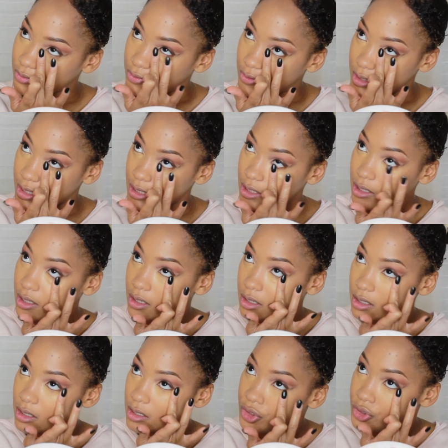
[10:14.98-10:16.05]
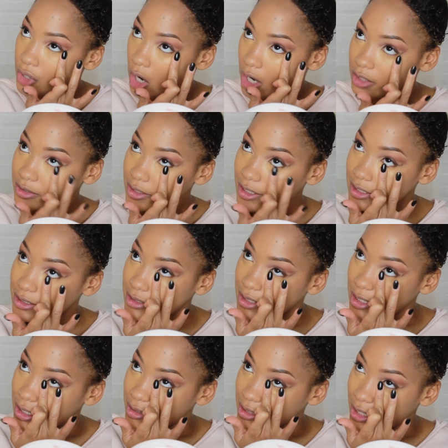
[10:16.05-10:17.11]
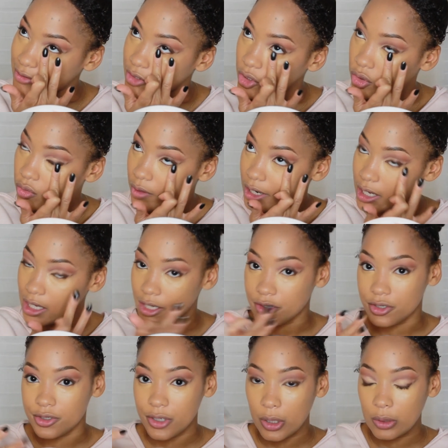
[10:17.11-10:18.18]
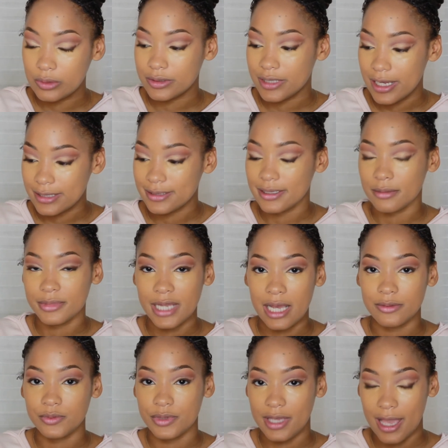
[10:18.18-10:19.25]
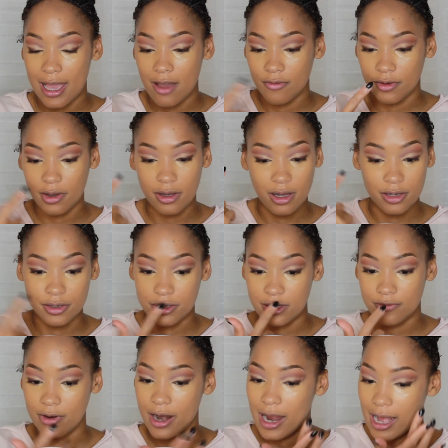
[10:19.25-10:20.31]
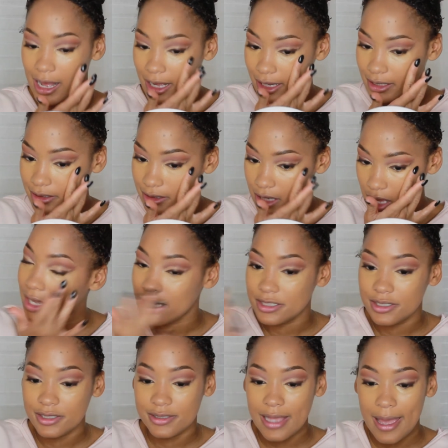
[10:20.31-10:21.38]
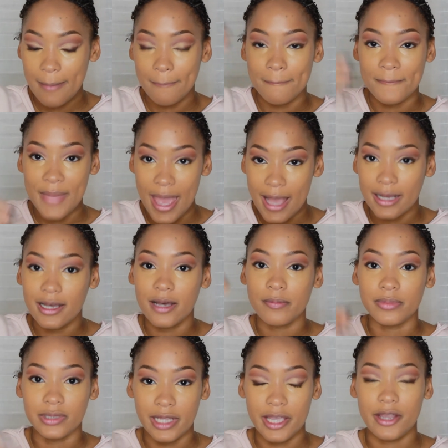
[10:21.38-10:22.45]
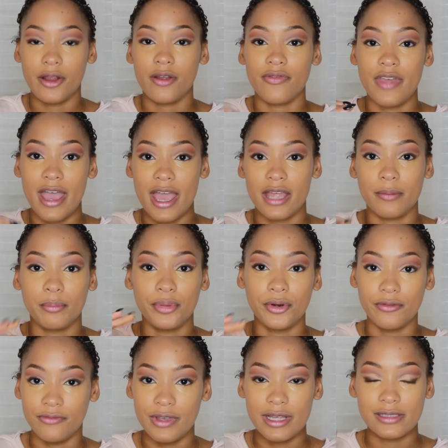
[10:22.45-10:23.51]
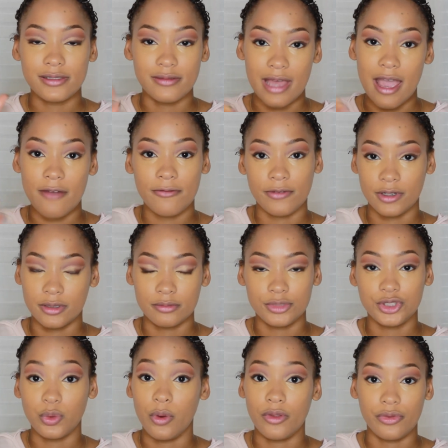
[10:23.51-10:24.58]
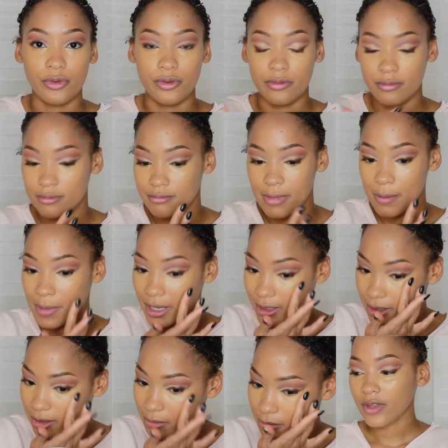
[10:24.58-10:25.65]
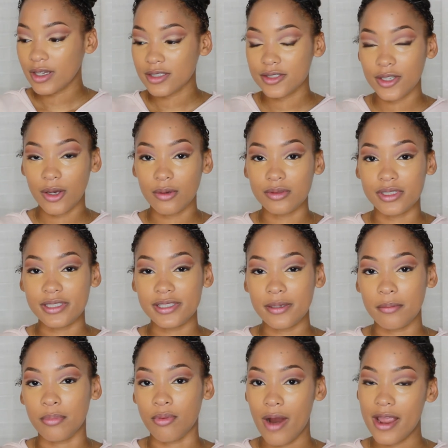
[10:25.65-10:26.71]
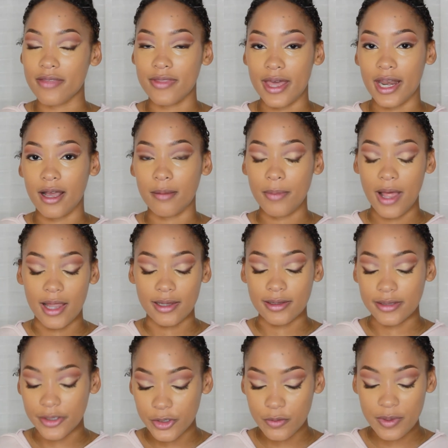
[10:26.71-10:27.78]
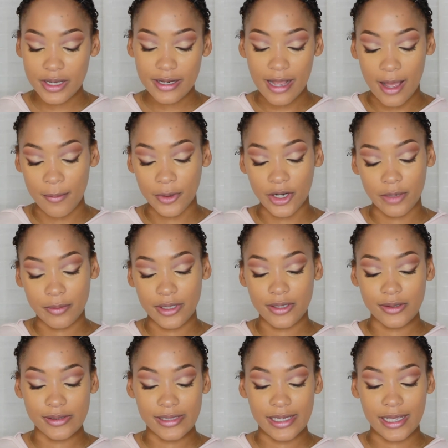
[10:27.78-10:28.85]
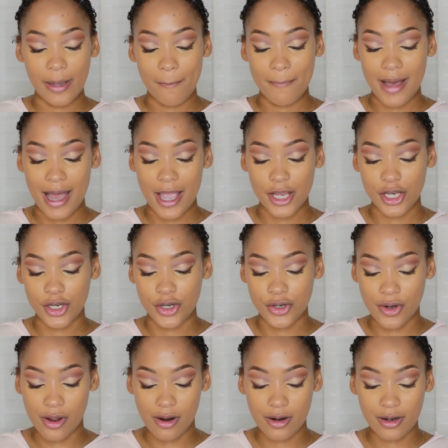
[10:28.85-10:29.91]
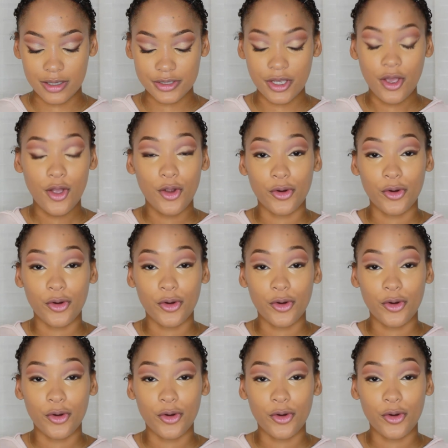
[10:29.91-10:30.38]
the darkness and like the gray undertones that sometimes we have underneath our eyes. It's just that backup layer that prevents that from showing through my makeup. So just to brighten that up a little bit, I'm gonna be using my NARS